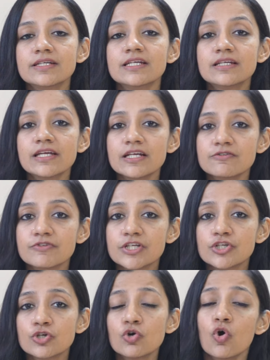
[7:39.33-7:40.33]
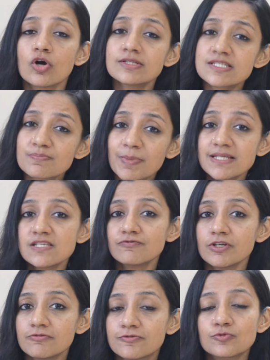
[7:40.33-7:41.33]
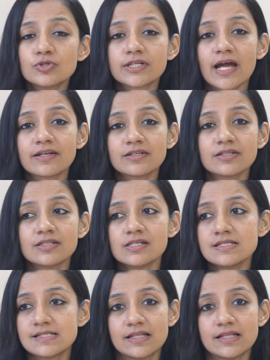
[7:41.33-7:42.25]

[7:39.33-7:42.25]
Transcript: detailed video on specific food categories